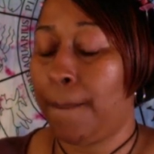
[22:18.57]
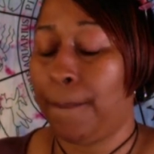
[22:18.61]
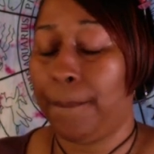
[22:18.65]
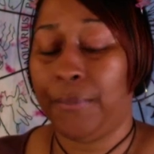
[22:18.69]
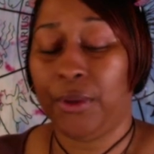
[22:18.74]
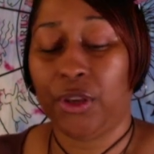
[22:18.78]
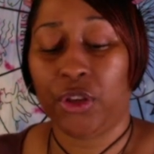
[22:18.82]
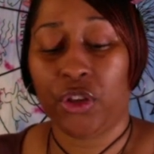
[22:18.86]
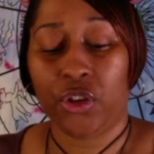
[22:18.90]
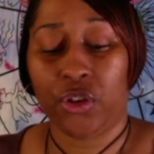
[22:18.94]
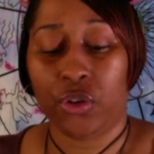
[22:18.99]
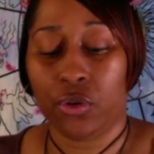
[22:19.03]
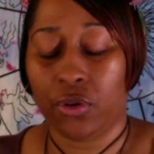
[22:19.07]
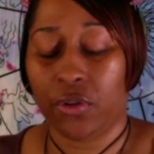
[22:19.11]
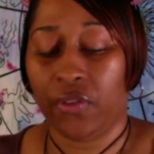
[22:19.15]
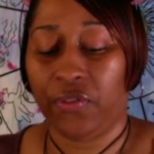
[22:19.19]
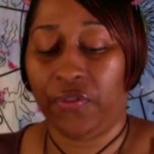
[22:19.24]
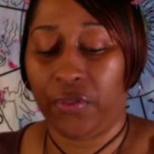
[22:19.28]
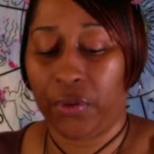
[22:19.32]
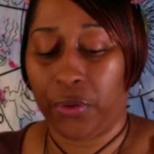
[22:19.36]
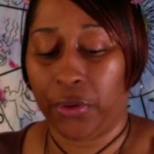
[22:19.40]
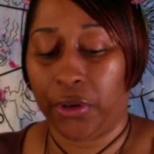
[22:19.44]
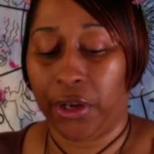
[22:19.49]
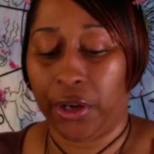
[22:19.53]

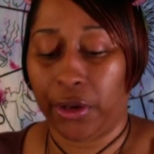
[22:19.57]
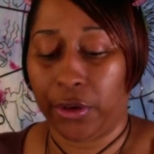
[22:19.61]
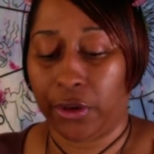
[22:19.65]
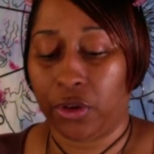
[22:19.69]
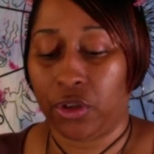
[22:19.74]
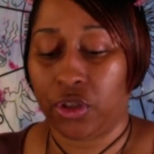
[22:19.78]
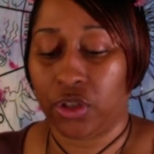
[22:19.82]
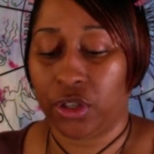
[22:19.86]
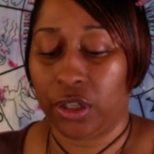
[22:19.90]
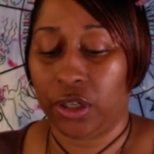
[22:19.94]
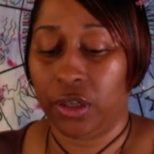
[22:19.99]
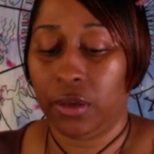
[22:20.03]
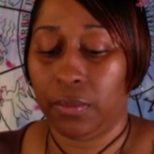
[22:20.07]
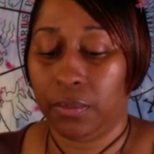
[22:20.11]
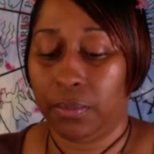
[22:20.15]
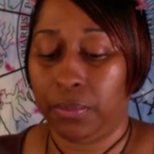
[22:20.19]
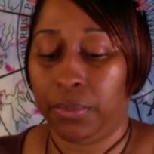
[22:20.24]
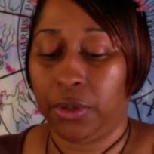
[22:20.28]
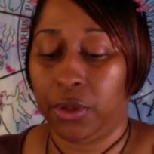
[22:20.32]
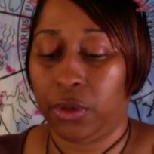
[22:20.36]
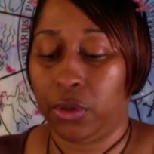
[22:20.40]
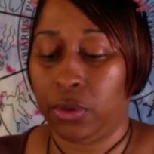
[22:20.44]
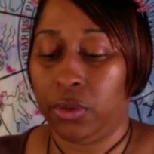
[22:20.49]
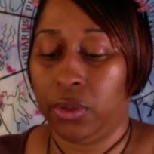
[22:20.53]
Beautiful energy,
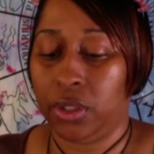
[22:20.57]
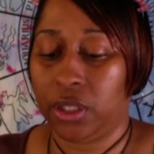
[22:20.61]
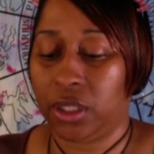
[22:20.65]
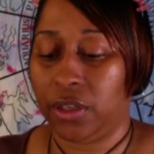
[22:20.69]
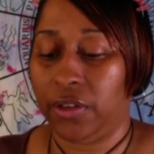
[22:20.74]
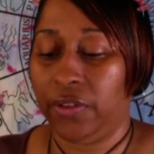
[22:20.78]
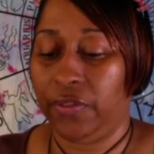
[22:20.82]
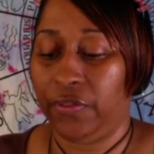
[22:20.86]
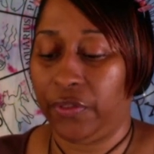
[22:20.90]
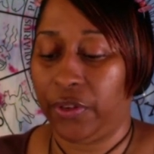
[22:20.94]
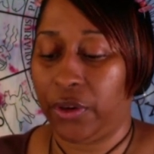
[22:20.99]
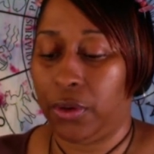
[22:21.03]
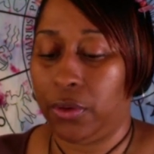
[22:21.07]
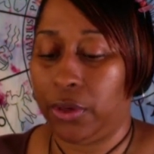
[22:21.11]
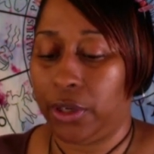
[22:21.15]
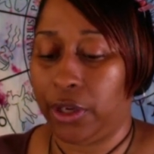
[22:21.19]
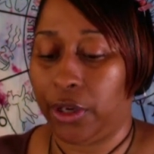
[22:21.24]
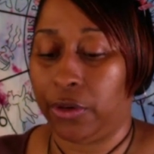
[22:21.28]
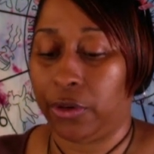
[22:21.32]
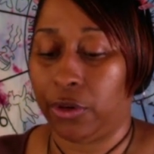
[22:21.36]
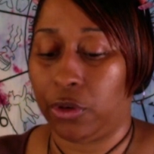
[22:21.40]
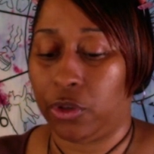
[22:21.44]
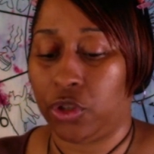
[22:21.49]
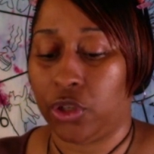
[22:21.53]
beautiful
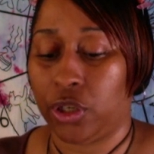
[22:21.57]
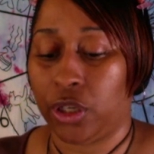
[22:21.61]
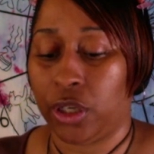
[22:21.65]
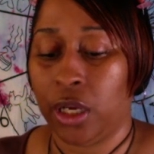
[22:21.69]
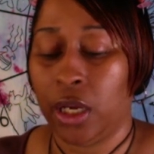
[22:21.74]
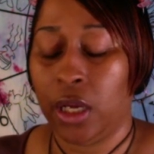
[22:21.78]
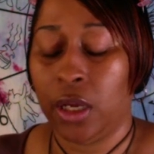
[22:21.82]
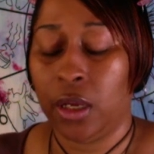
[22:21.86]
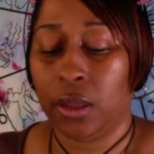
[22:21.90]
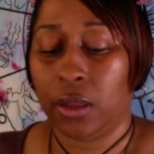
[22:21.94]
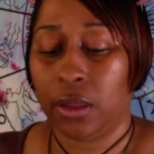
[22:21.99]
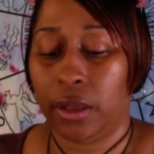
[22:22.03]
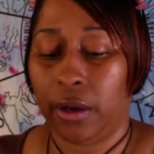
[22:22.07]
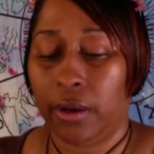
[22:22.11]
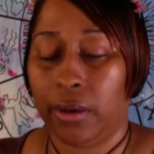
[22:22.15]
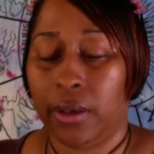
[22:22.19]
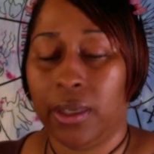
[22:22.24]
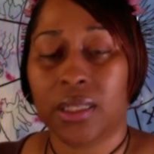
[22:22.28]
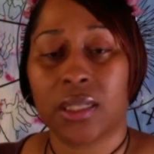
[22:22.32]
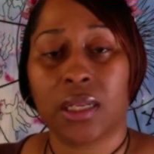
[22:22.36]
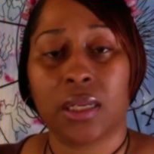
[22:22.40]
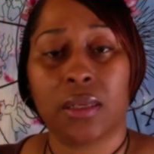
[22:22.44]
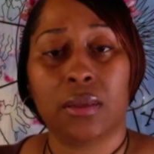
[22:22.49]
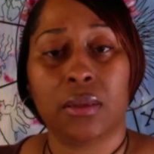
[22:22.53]
energy.
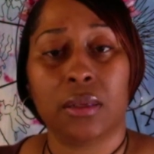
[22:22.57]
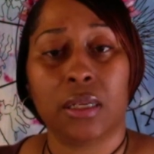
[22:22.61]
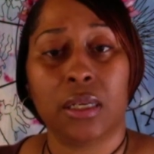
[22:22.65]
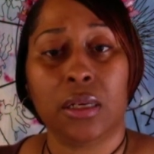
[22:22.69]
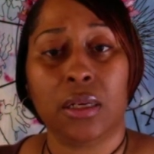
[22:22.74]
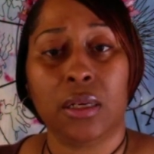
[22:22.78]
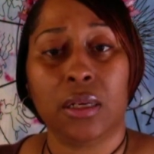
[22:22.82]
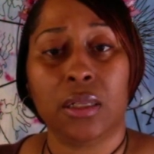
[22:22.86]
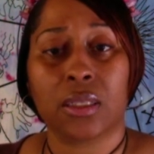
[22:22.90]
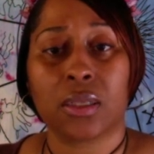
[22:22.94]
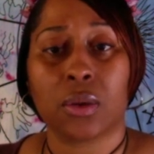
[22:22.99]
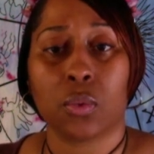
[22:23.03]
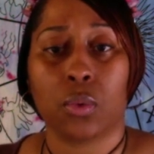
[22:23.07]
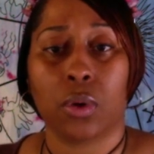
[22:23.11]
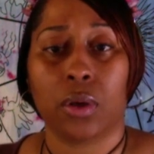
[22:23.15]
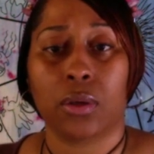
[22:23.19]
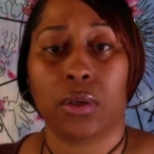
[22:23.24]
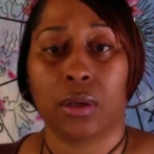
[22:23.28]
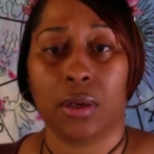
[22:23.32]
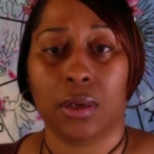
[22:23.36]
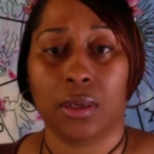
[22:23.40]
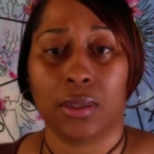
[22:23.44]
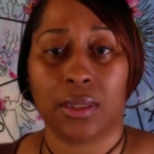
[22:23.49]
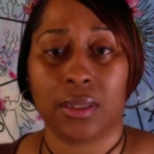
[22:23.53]
There is a need to want
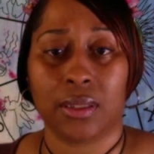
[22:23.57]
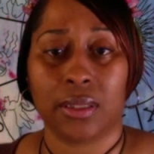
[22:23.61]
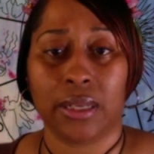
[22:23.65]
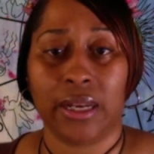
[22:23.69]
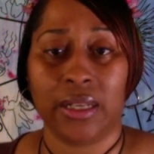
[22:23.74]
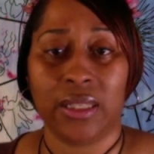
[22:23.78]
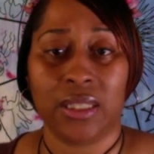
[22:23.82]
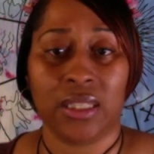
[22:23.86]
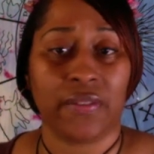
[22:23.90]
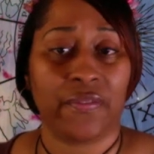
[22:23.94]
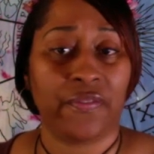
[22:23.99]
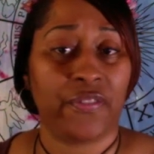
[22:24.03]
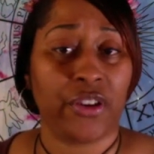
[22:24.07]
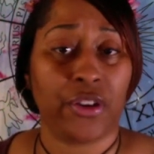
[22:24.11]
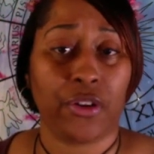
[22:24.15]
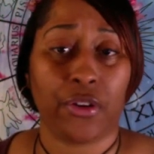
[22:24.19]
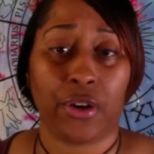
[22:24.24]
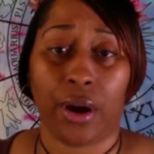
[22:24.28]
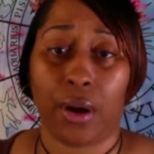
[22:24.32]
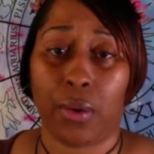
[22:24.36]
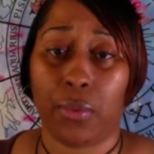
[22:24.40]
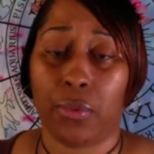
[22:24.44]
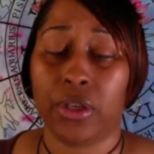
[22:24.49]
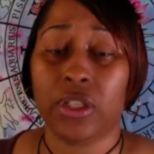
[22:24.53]
to assess and
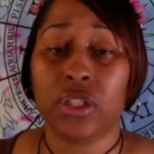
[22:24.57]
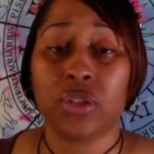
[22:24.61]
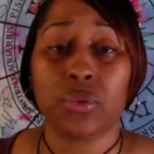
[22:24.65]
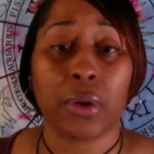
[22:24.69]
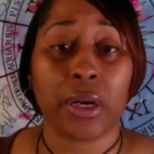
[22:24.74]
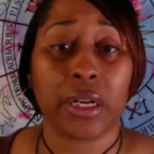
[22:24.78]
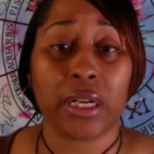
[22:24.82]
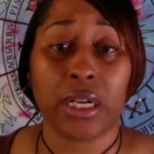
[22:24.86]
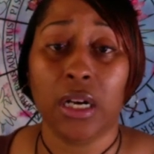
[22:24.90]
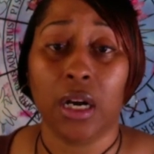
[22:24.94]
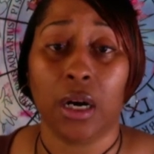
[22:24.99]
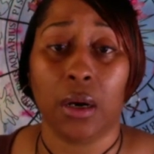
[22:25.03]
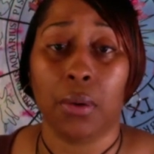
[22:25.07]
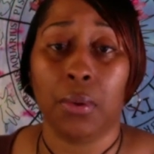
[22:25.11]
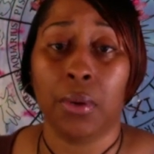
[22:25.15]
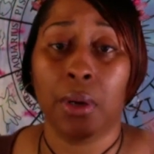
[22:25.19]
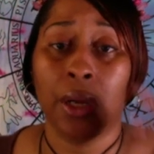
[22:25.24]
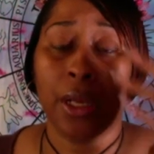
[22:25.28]
figure out which way to go.